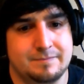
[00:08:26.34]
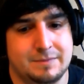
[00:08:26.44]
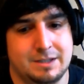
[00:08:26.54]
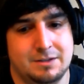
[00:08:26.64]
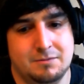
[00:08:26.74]

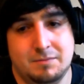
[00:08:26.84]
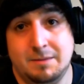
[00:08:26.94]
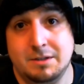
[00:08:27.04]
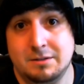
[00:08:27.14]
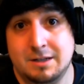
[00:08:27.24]
you know, maybe
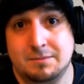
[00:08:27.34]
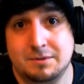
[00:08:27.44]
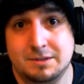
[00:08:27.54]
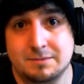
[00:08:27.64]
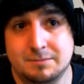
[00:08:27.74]
you're that
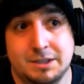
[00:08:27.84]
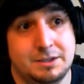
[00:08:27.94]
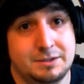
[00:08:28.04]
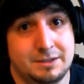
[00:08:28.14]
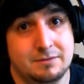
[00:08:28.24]
person, but
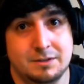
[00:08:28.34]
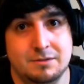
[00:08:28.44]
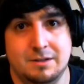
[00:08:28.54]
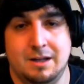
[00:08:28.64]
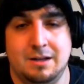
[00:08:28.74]
you'll never know
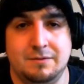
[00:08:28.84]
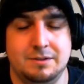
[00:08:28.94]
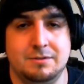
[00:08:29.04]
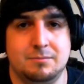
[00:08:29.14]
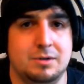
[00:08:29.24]
that if you
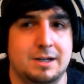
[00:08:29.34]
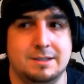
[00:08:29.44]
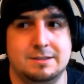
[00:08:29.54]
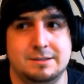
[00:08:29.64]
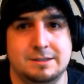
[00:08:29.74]
don't
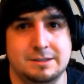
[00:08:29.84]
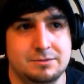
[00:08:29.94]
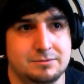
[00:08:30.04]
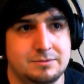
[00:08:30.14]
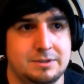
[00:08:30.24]
practice and you
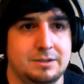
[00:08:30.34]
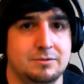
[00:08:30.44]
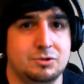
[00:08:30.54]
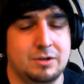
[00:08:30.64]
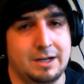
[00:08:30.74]
don't, you know,
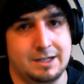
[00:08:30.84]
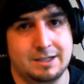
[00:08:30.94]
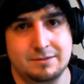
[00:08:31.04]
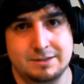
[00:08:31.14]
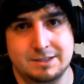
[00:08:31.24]
try and get
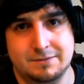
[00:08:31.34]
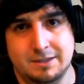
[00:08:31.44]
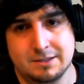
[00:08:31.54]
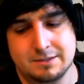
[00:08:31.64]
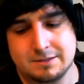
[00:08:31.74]
out to these
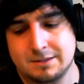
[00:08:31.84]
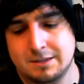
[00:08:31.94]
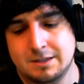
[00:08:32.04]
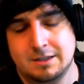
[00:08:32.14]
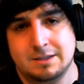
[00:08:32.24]
events,
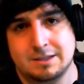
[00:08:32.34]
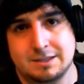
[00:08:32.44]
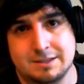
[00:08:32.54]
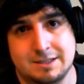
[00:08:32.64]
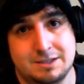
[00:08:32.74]

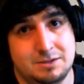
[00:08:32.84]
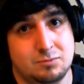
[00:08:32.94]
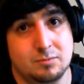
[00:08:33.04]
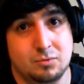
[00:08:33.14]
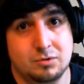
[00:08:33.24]
because that's super
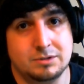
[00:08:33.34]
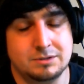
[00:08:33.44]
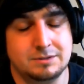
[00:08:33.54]
important.